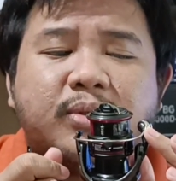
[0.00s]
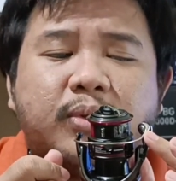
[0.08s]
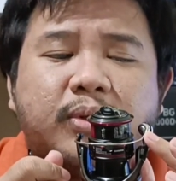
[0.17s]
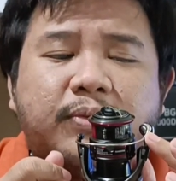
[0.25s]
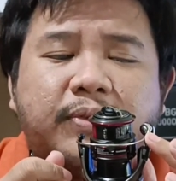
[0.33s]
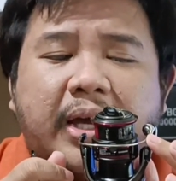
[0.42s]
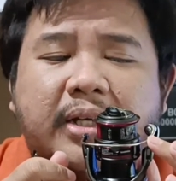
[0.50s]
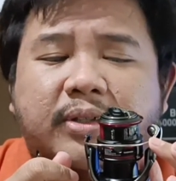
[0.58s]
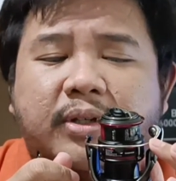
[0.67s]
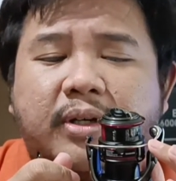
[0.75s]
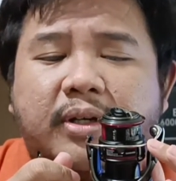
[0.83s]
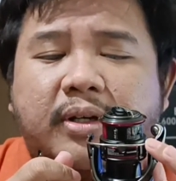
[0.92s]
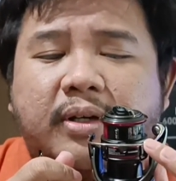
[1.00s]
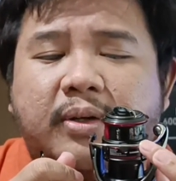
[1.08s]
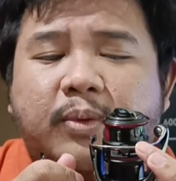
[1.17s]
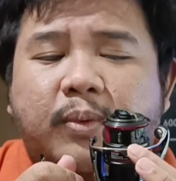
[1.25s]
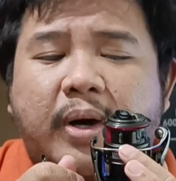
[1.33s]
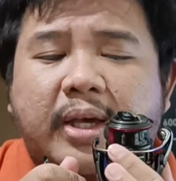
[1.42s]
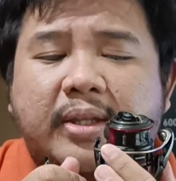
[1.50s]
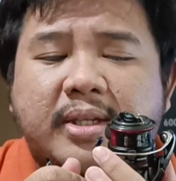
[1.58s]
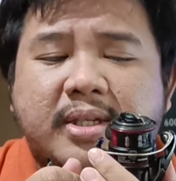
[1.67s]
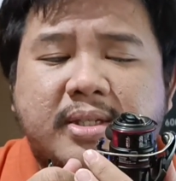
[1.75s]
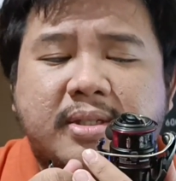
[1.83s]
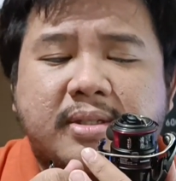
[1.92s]
to the factor why
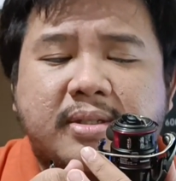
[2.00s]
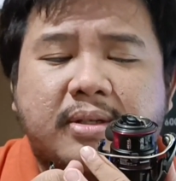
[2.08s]
this